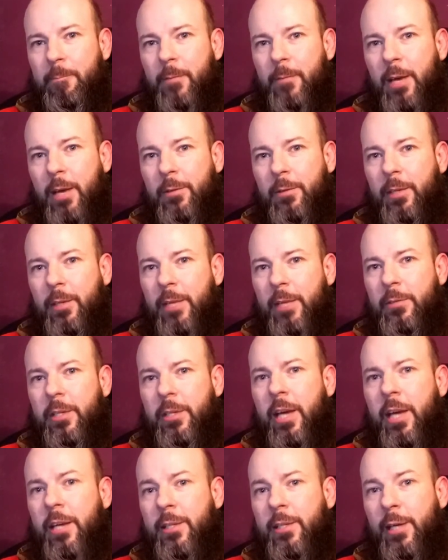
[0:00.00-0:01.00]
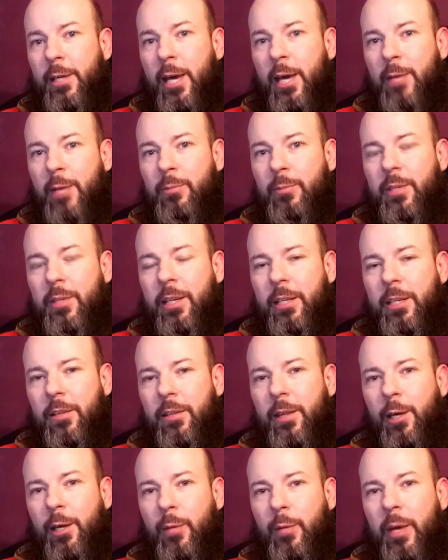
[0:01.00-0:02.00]
After leaving KHC Games, I did
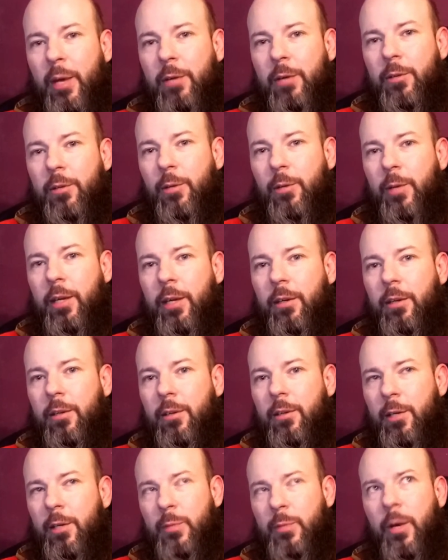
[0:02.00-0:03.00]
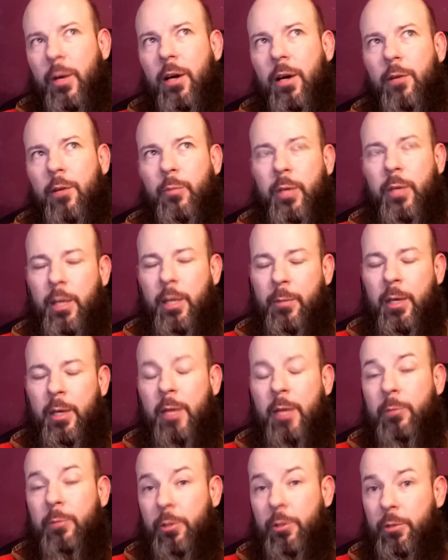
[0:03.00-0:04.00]
think about doing as part of
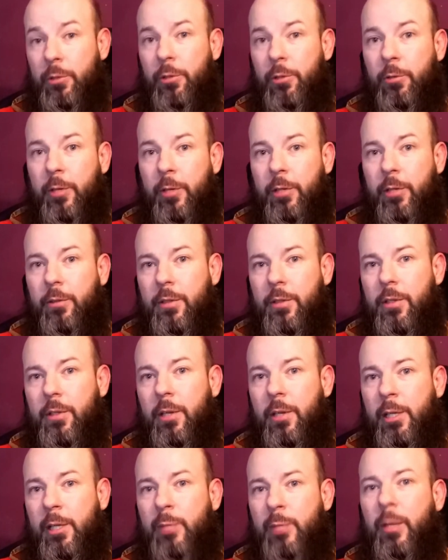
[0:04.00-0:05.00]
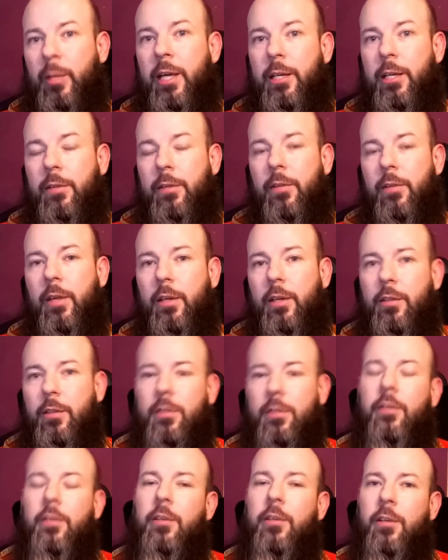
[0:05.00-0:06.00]
PBM tutorials and explaining
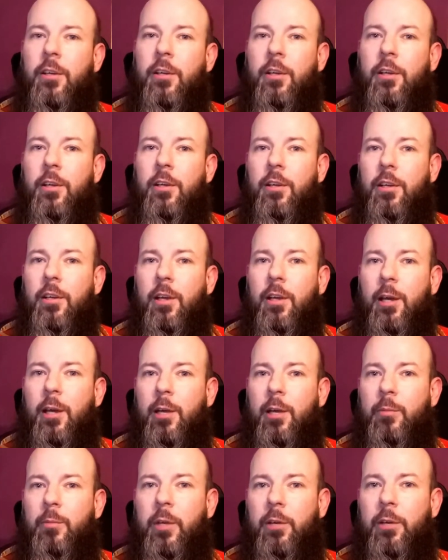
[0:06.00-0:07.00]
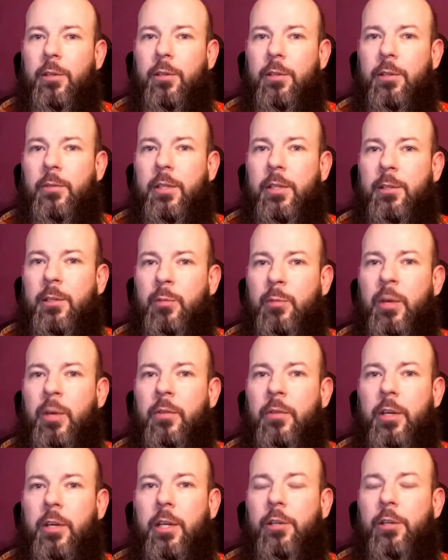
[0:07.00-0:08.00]
things. Because obviously it's a bit of
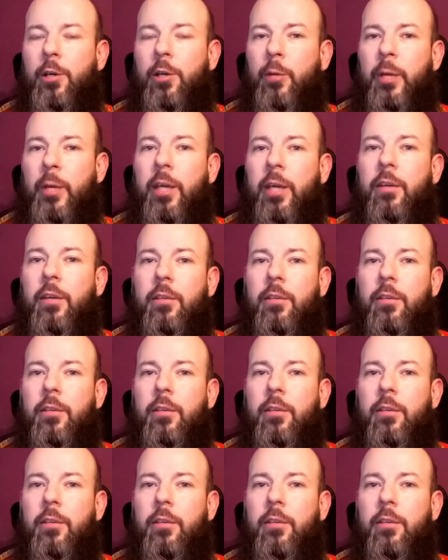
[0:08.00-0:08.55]
a niche hobby,